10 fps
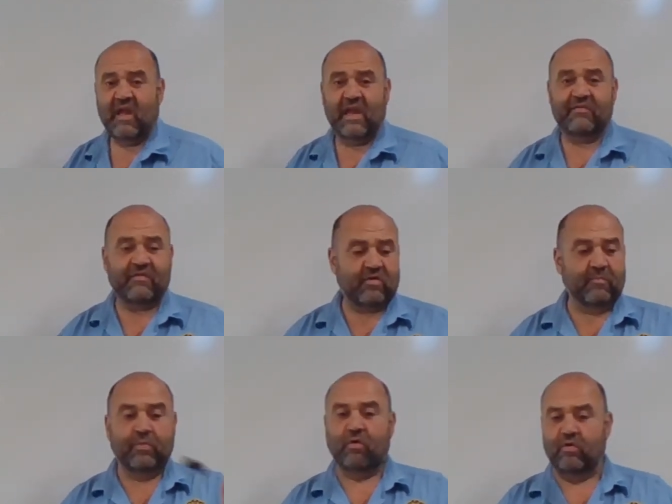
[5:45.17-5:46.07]
If I've got a
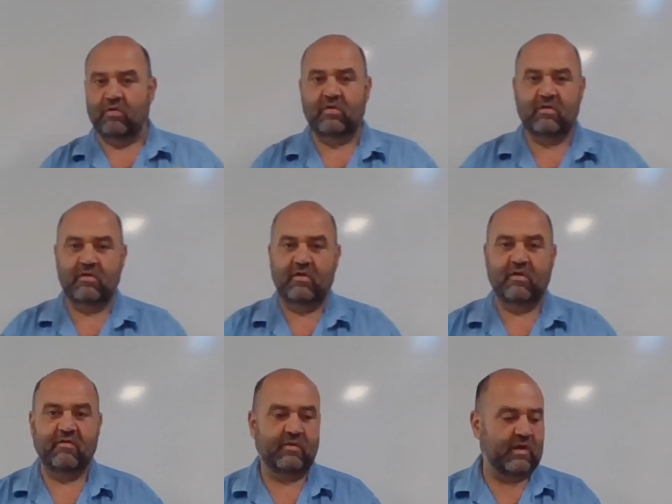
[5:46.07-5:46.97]
ball
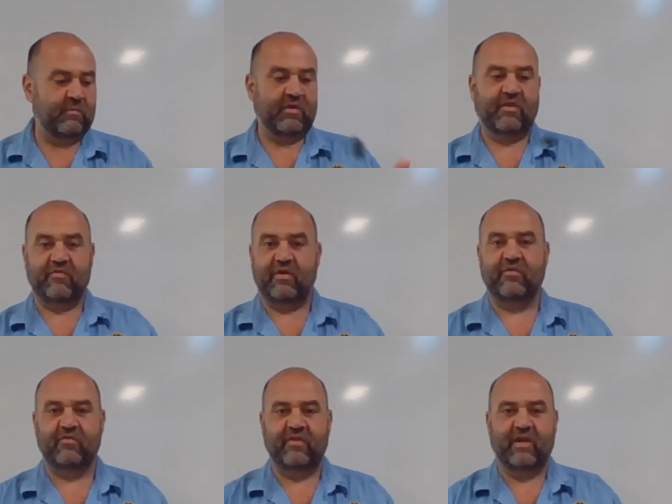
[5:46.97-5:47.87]
being thrown
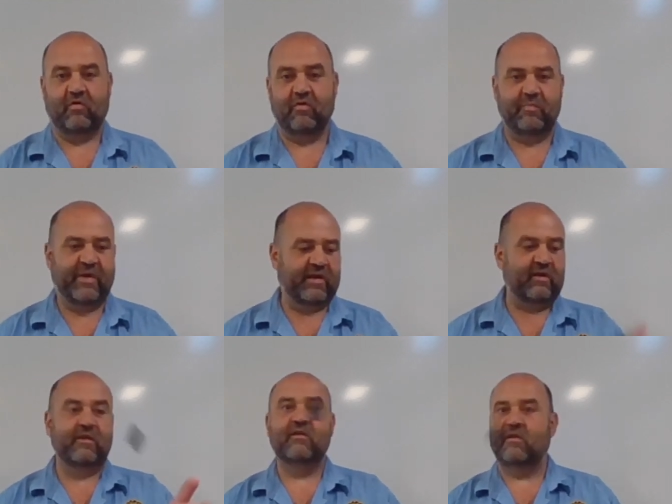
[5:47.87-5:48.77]
through the air, or a pen
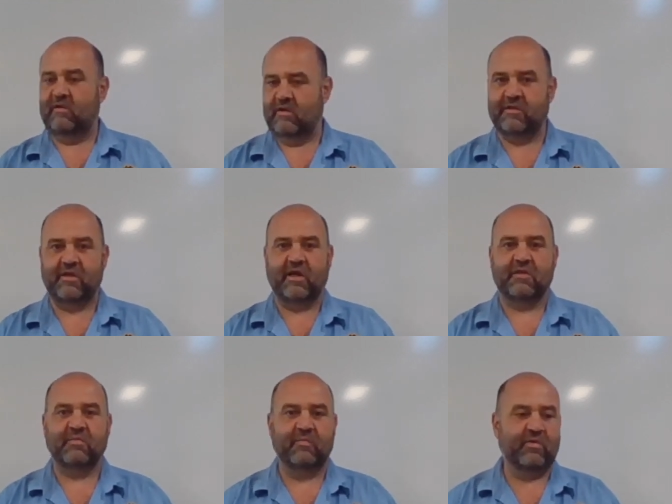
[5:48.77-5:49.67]
lid, as the
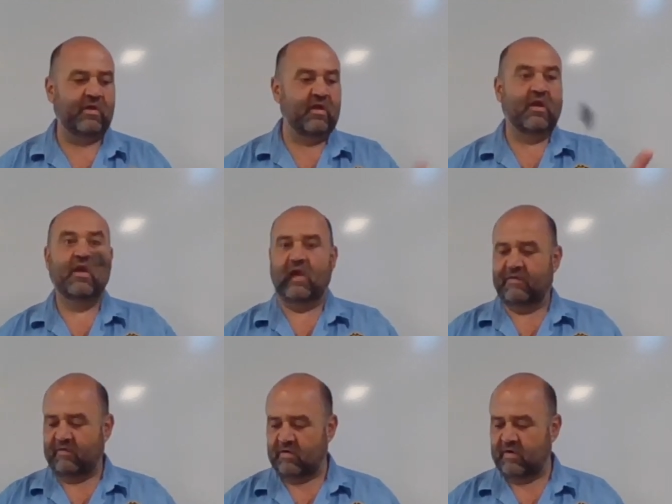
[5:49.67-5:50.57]
case may be, if
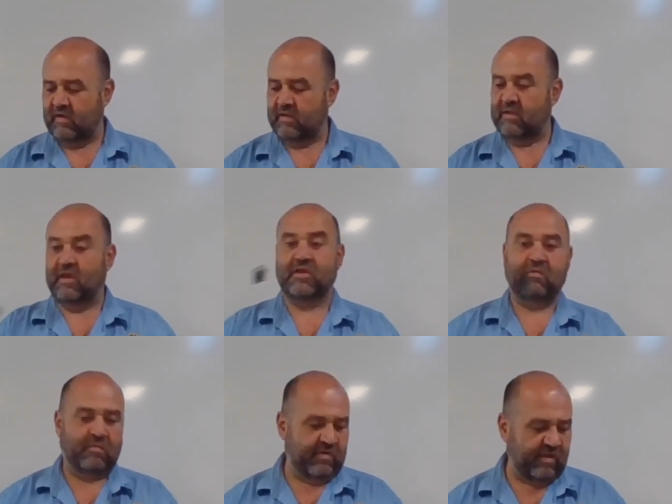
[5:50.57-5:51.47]
I've got
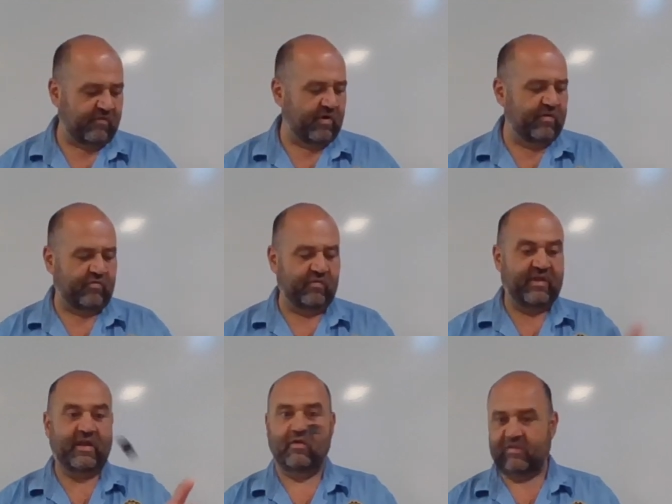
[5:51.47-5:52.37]
something being thrown through
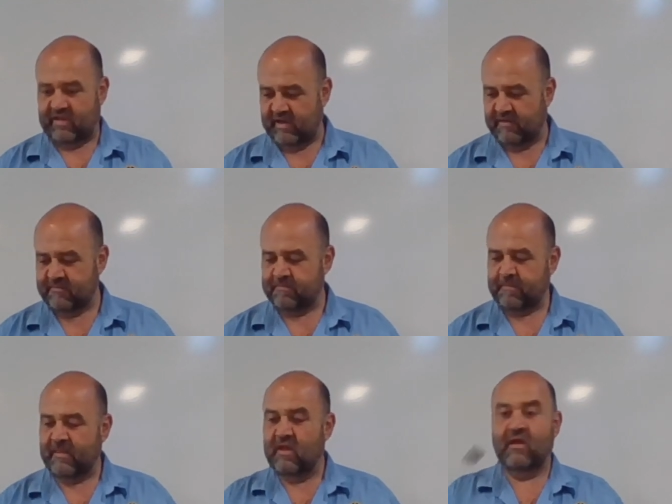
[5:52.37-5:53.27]
the air like that,
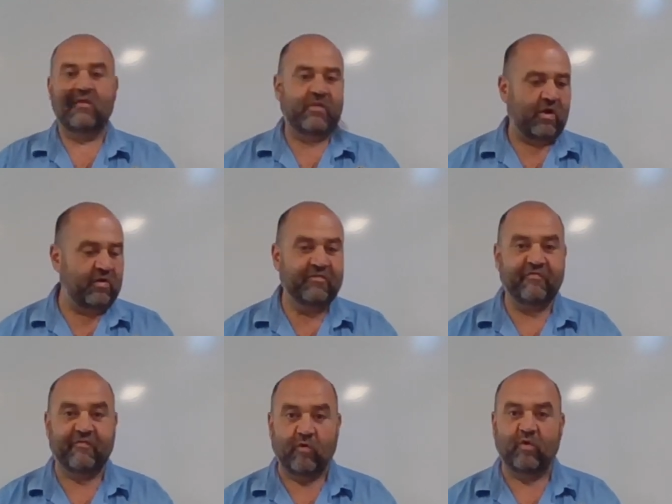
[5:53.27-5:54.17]
the only
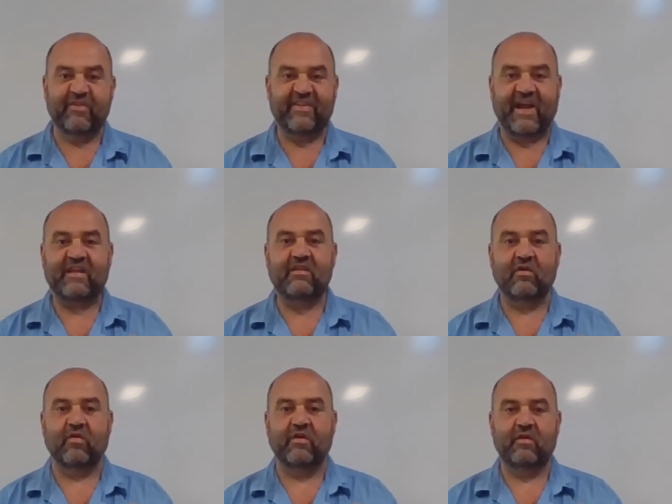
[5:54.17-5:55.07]
force acting
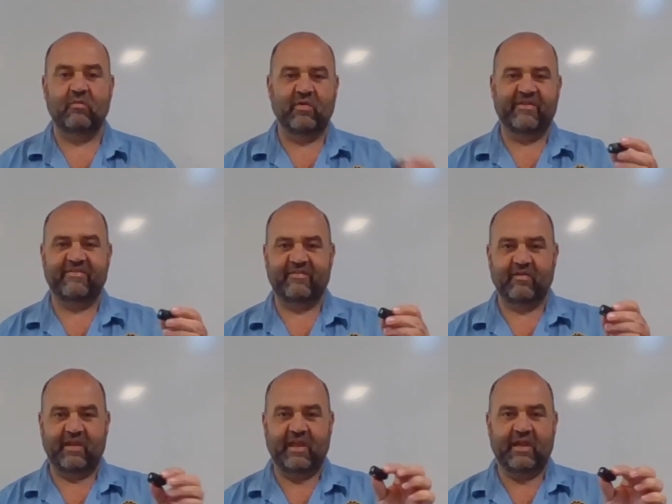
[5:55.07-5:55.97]
on it when it's
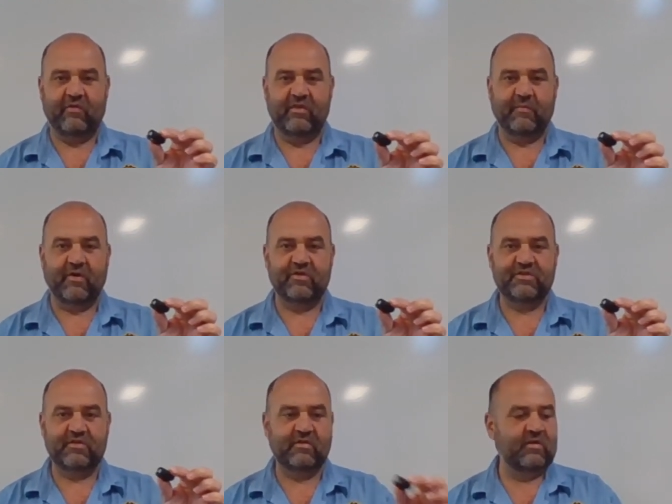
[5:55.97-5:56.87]
sort of here in the
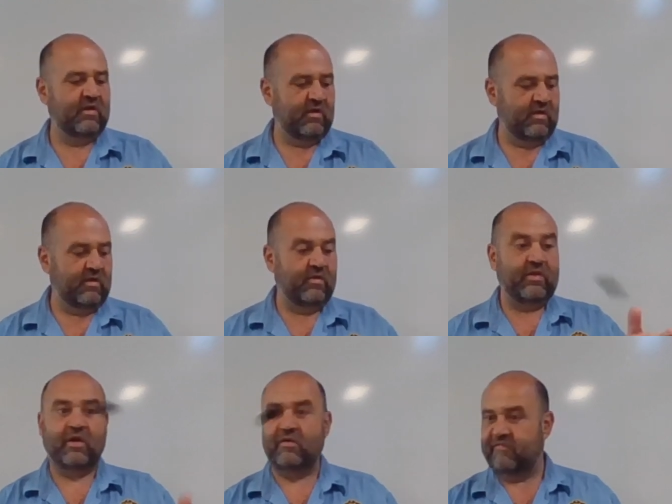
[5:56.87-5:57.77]
motion,
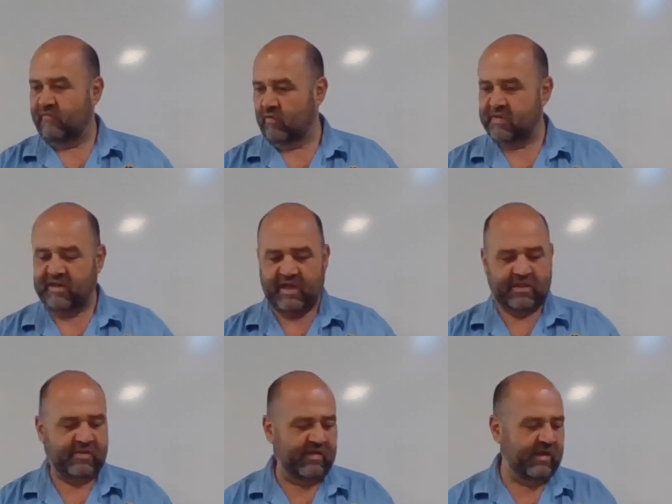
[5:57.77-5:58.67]
the only force that
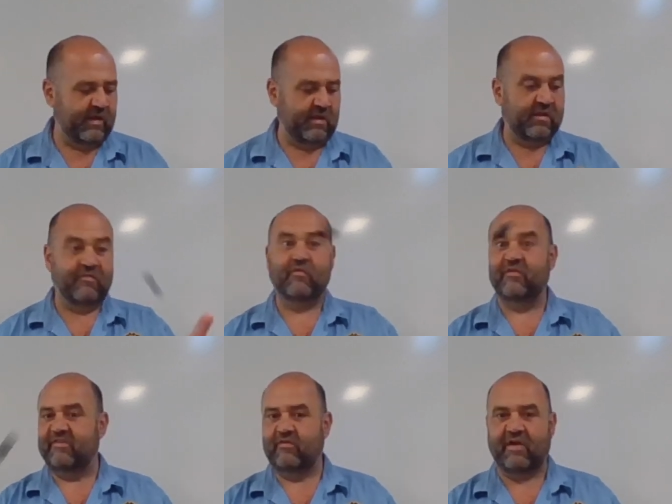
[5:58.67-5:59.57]
acts there is the
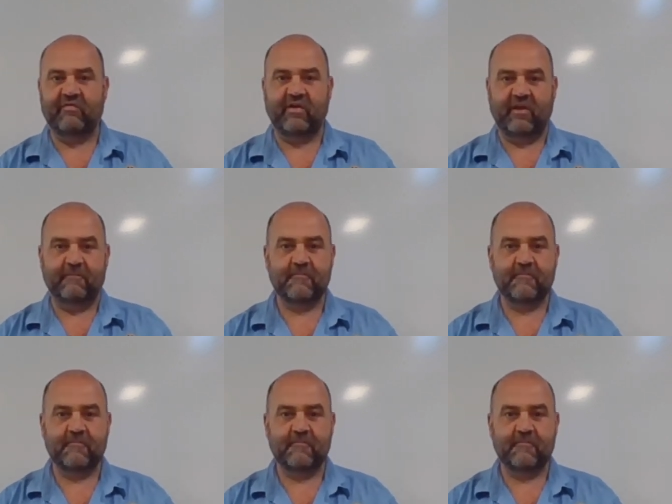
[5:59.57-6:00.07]
force of gravity.